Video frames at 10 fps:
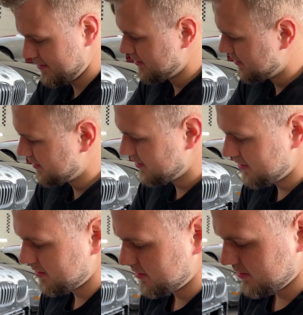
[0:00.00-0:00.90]
break it.
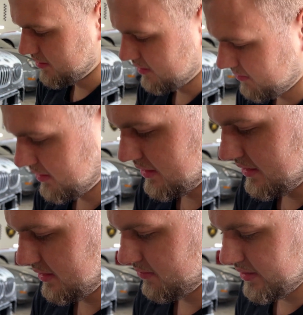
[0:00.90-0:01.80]
I mean, I
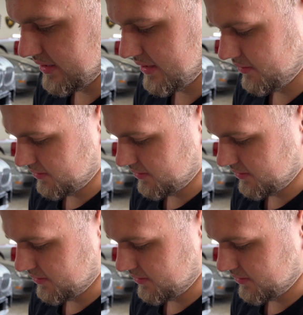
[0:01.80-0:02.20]
didn't break it. It was